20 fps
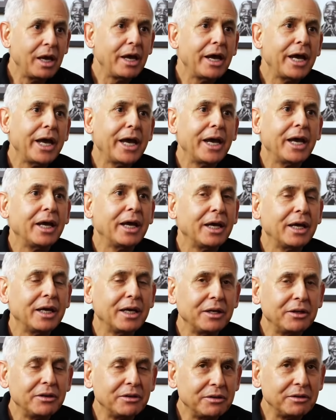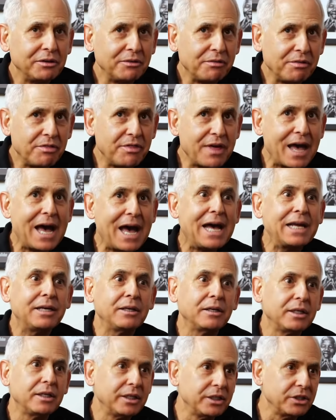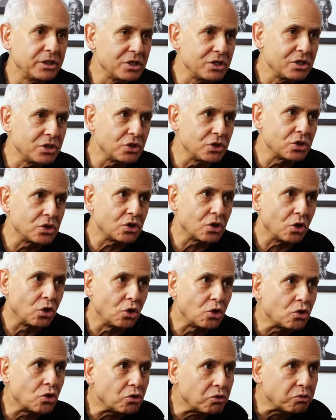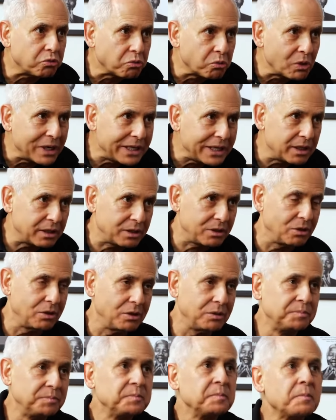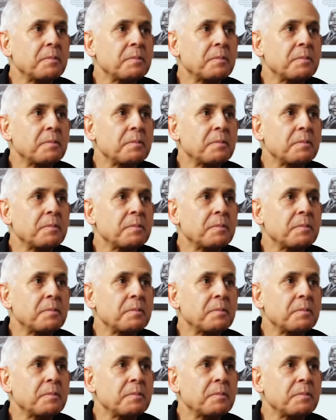And that is critical